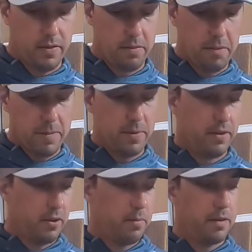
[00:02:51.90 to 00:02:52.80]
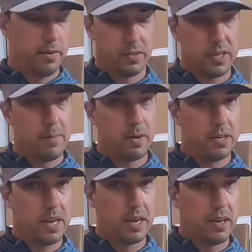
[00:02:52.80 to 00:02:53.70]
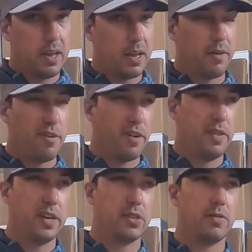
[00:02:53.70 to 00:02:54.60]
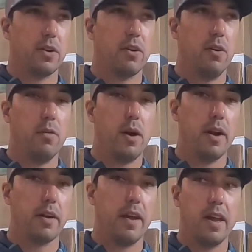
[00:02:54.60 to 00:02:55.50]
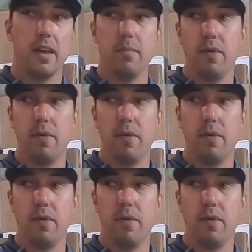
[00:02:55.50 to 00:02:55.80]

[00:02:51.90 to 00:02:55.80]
might be a little bit of a sleeper technique and real niche for cold water cranking,